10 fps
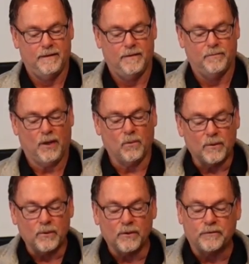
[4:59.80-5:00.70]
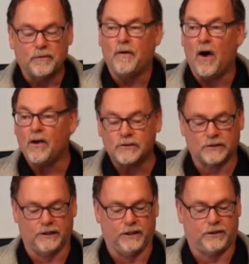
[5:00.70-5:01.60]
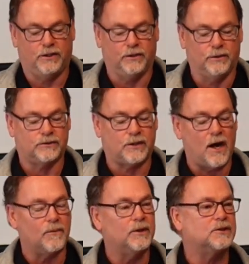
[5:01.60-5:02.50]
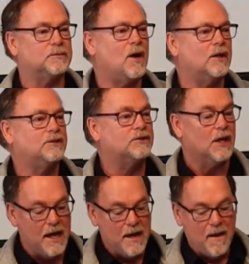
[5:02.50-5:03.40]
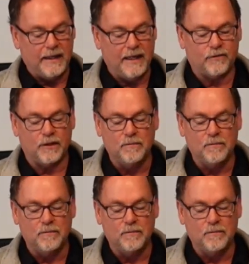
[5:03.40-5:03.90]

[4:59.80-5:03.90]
But when we're falsely accused, our response is even